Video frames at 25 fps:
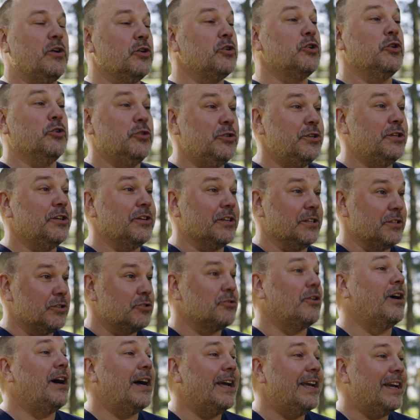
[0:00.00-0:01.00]
you're good, you can
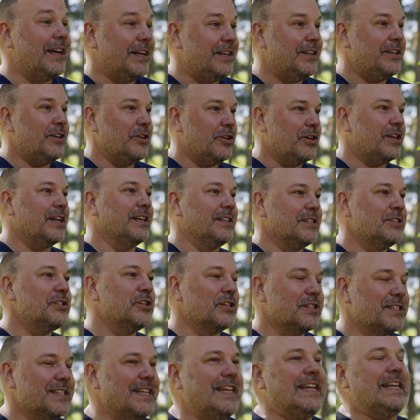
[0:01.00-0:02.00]
try and you can
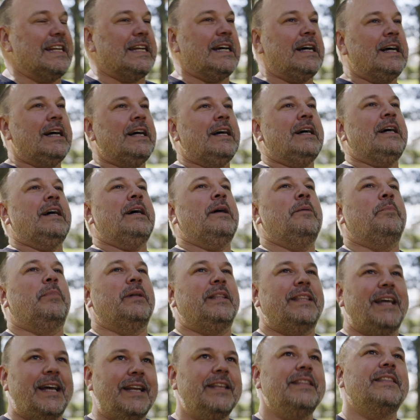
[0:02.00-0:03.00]
succeed.
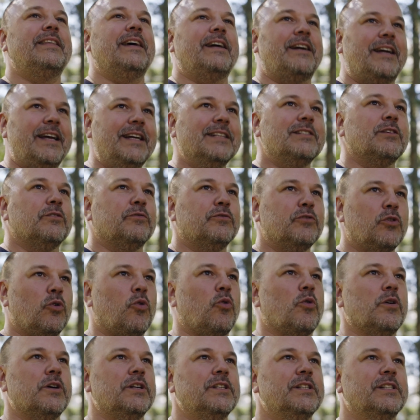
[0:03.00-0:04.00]
But then there is, of
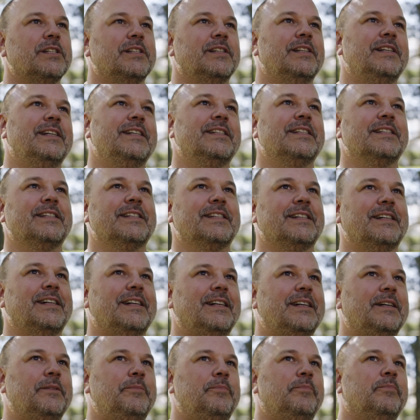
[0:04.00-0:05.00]
course, this
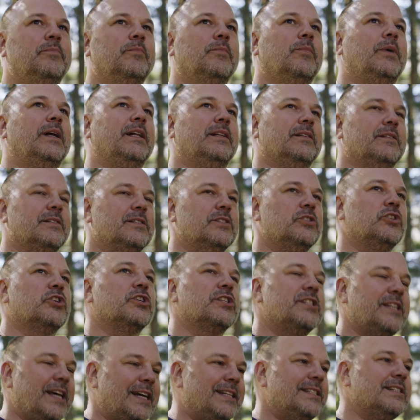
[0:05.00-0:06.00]

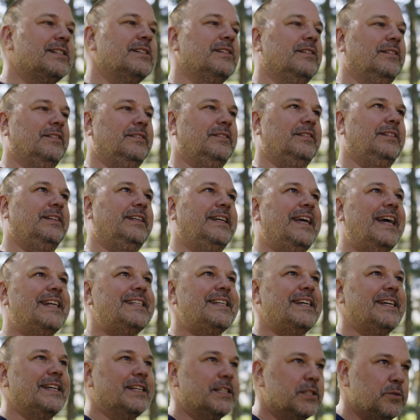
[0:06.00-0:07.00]
success,
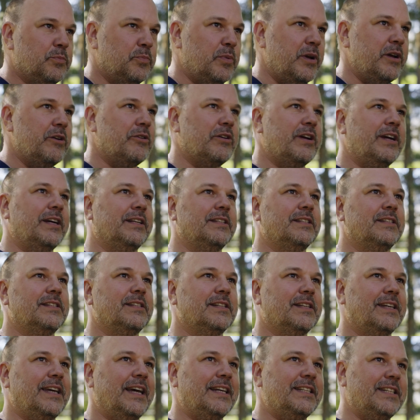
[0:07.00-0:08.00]
getting
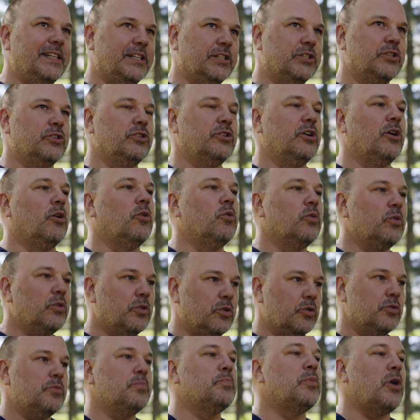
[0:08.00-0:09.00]
experience, getting to know
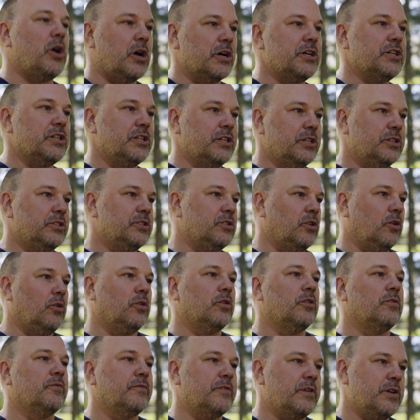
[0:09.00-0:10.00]
good partners
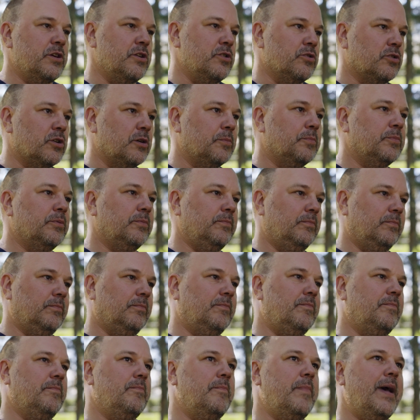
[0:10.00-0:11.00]
all over Europe
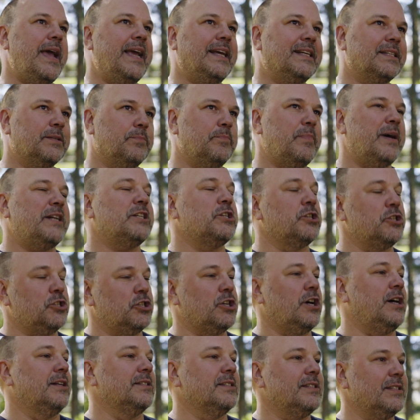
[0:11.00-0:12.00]
makes better
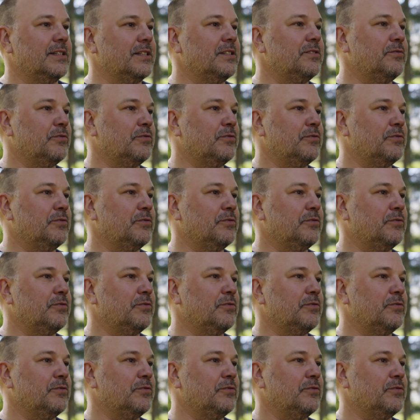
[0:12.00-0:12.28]
chances